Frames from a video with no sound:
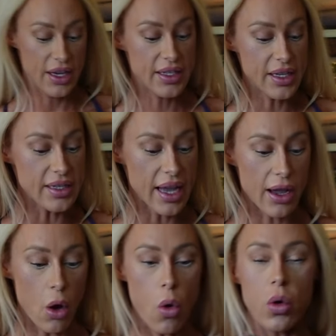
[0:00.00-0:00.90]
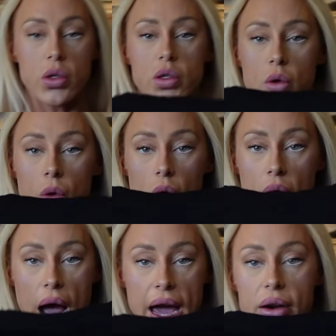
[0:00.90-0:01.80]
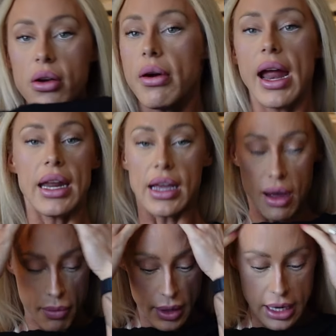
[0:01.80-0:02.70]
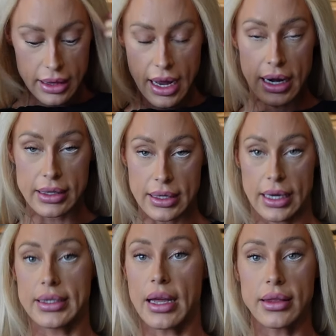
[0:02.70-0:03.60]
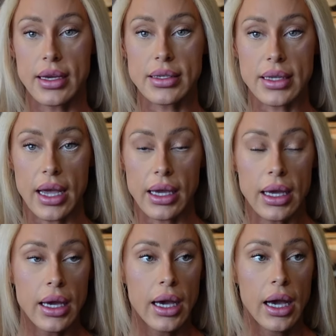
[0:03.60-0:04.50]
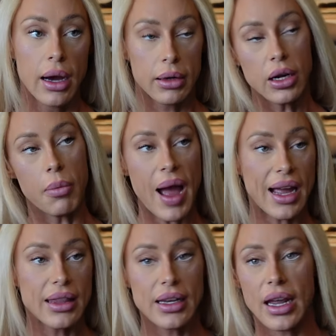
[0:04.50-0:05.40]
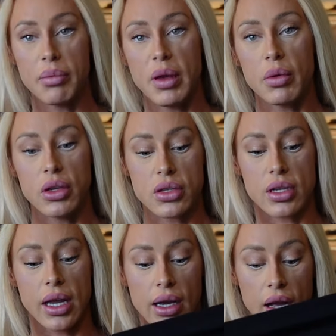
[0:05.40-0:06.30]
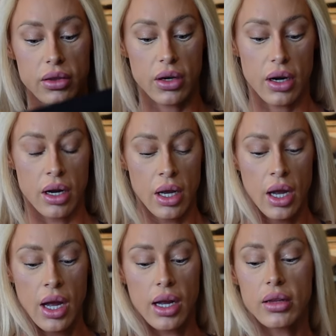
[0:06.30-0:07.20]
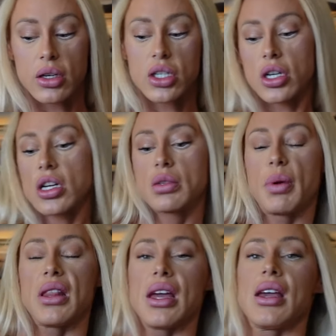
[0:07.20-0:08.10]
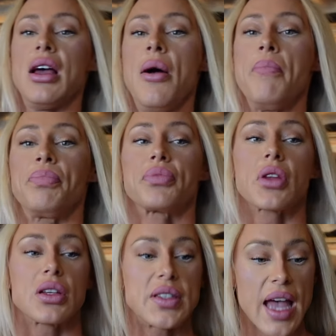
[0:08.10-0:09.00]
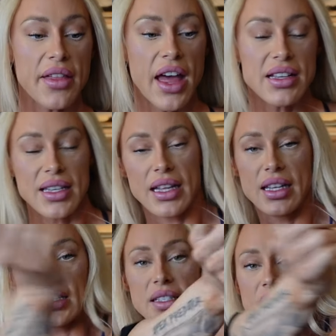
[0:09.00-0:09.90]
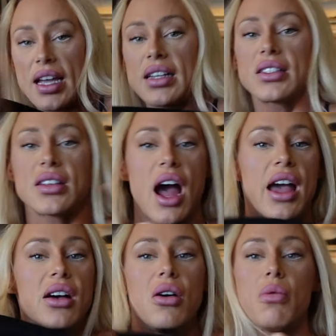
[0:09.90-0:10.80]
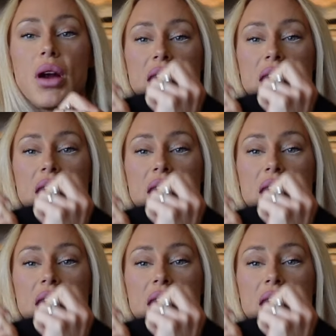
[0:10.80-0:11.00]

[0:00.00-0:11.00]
This is like old school. I don't know any company that has like done this. Like, you know, back in the day, people used to like cut their shirts, but like Seth has like this sick style where